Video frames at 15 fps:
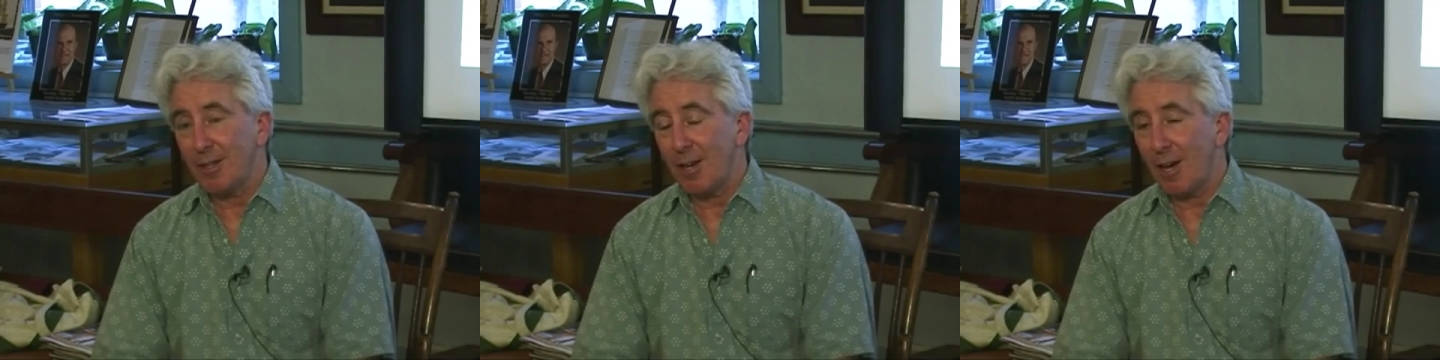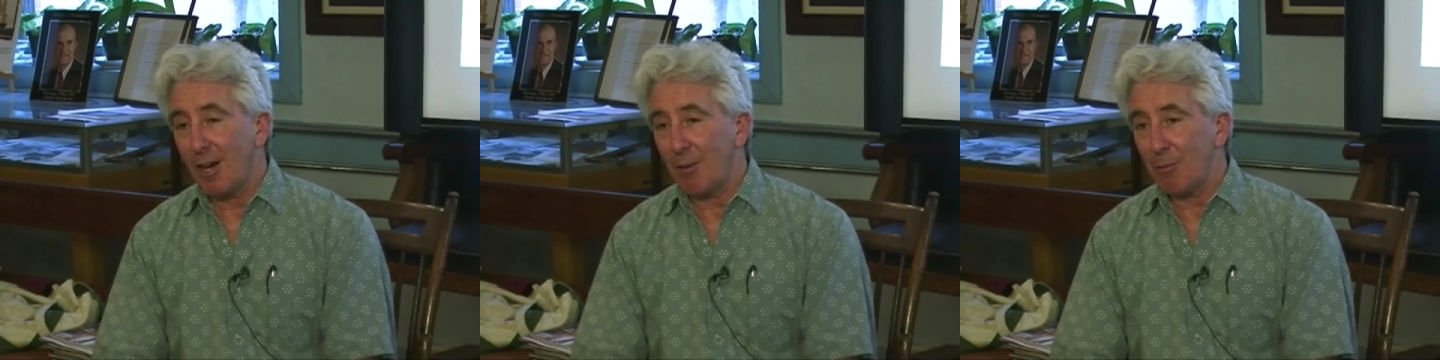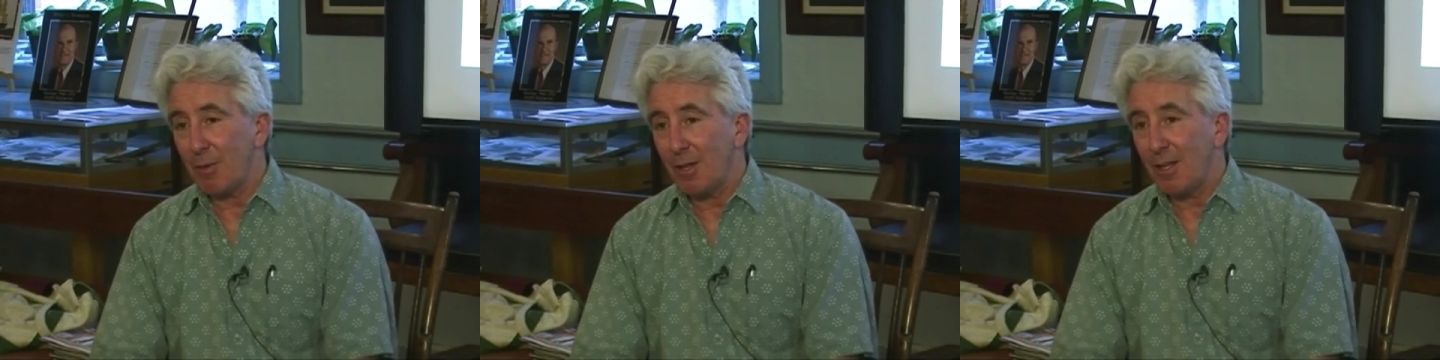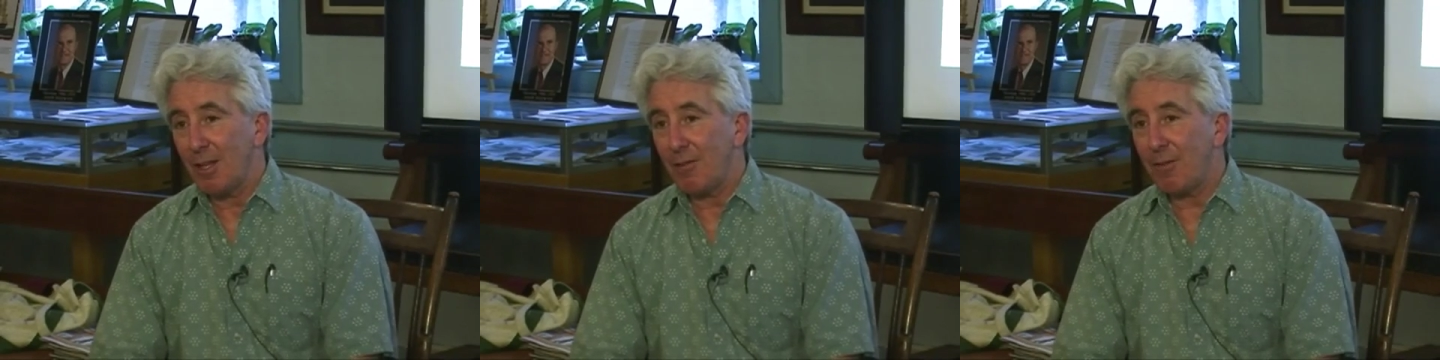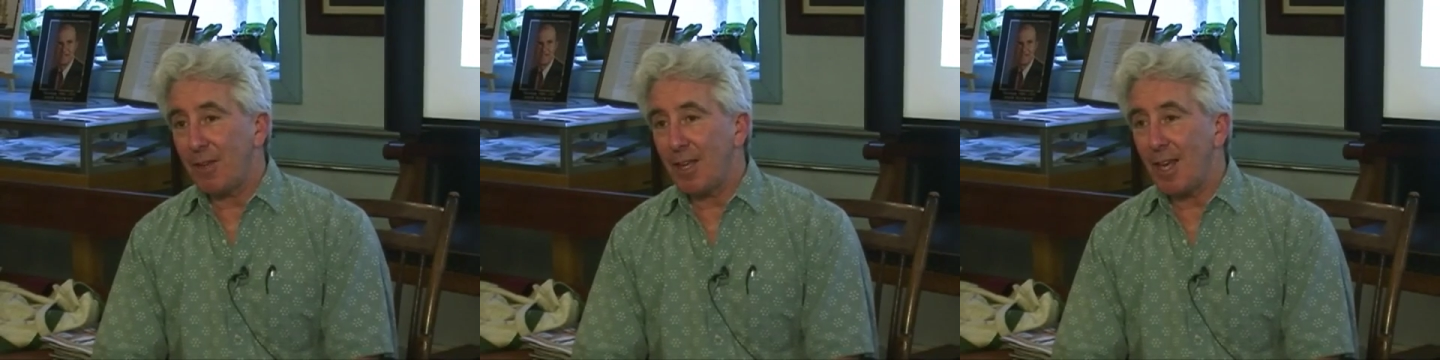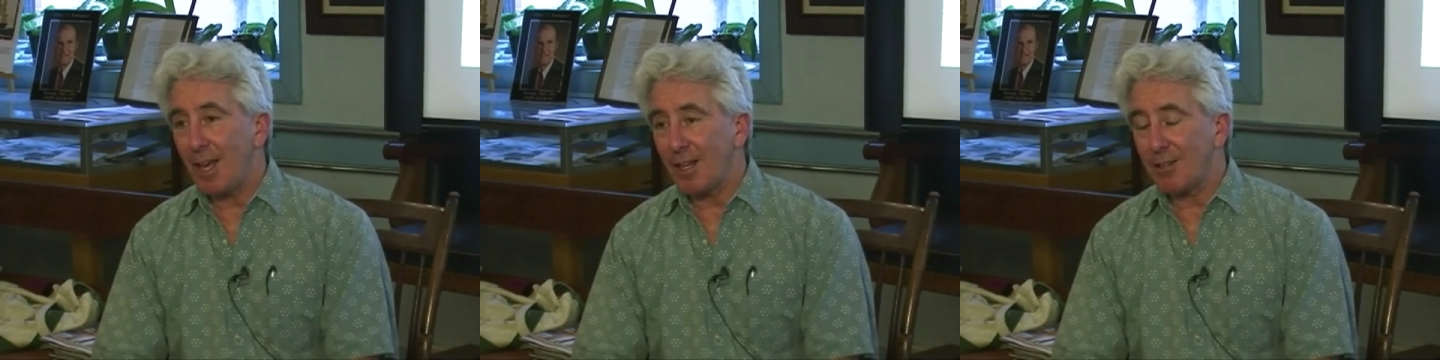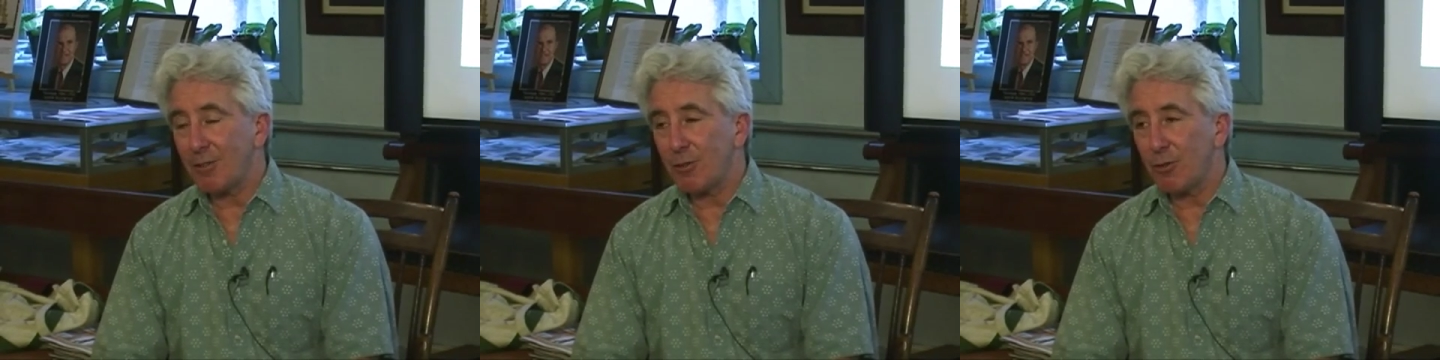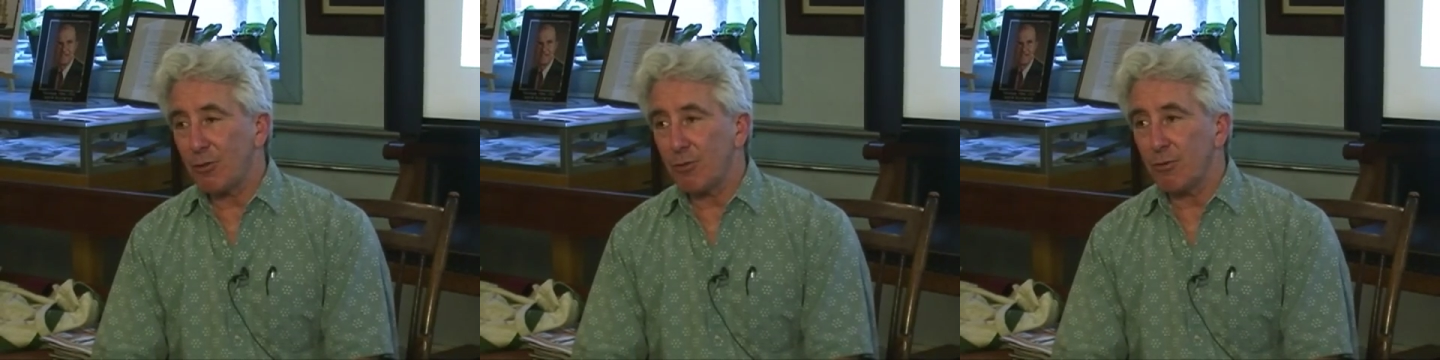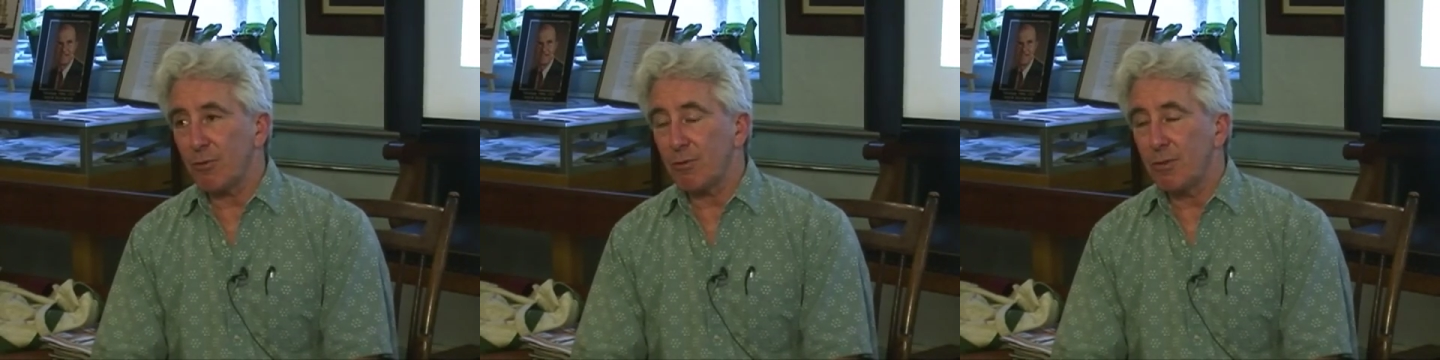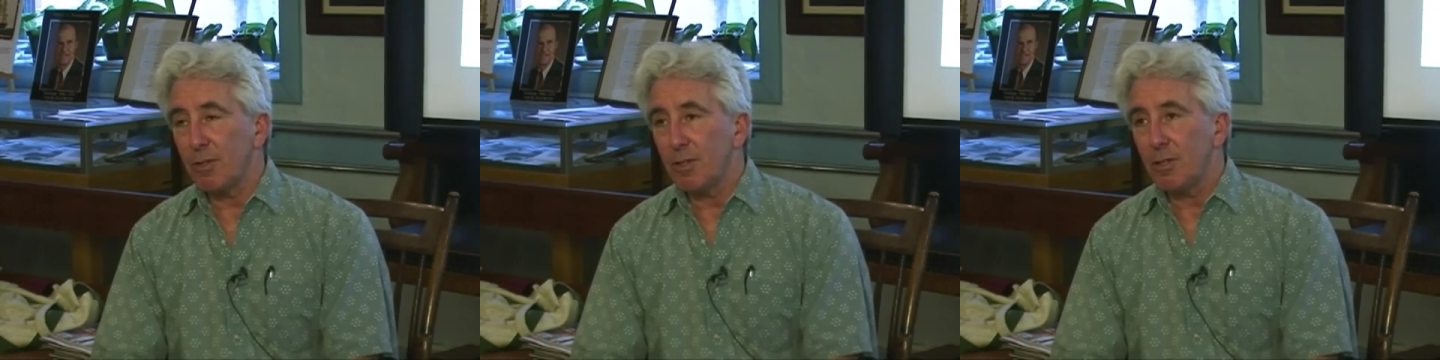Um, if he had
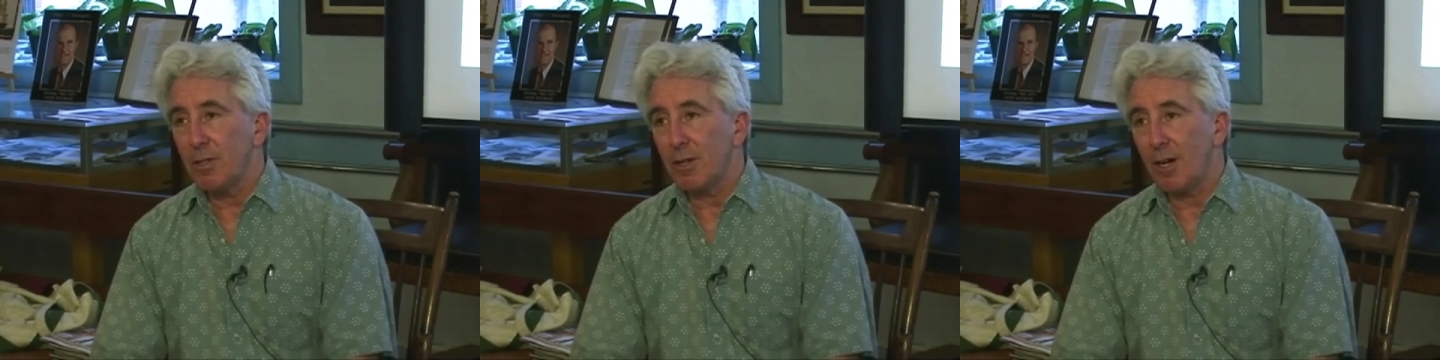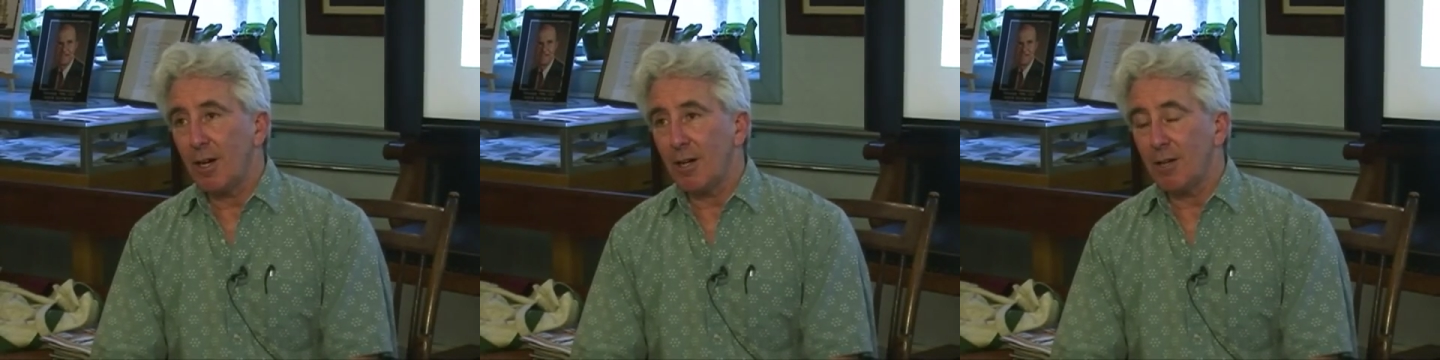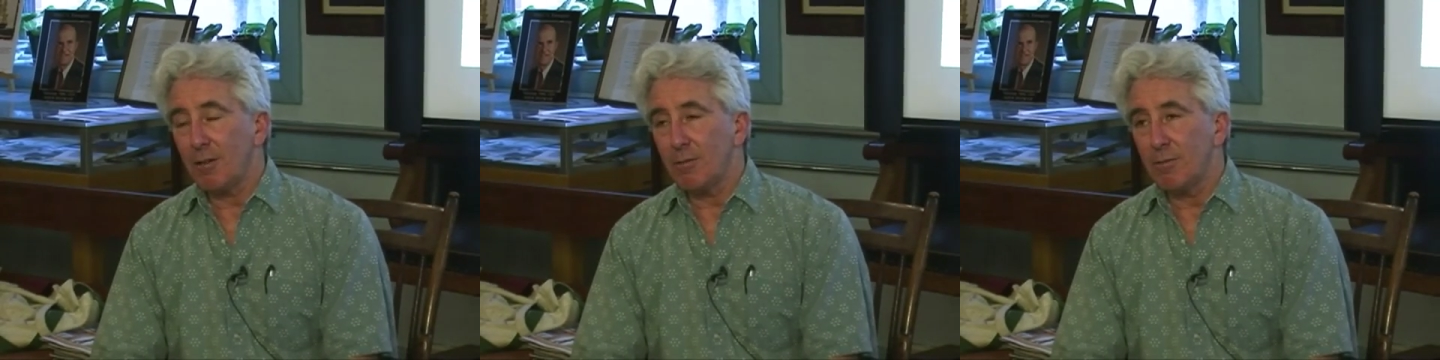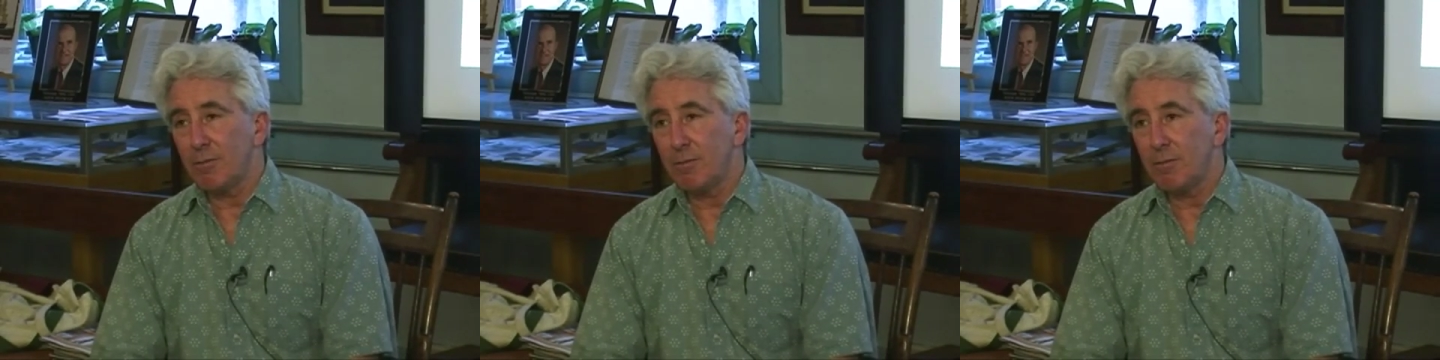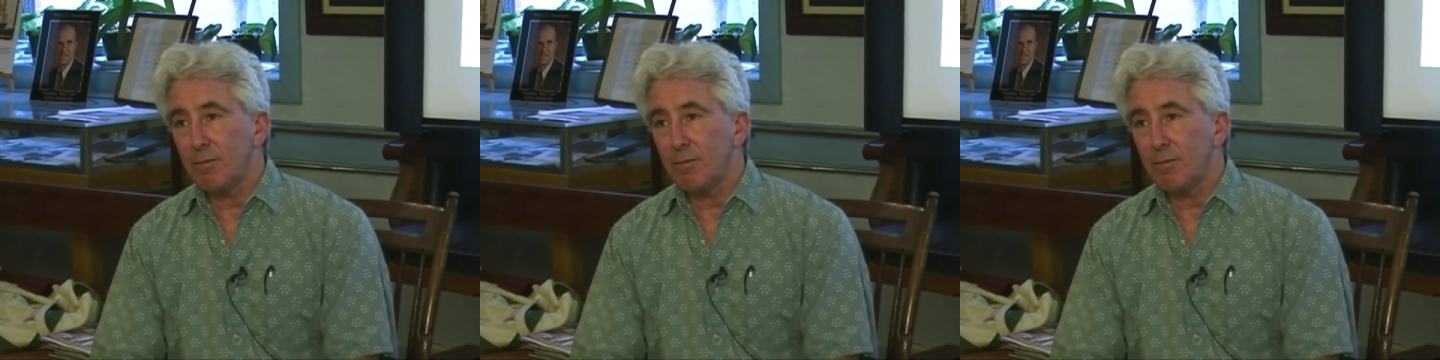to, um,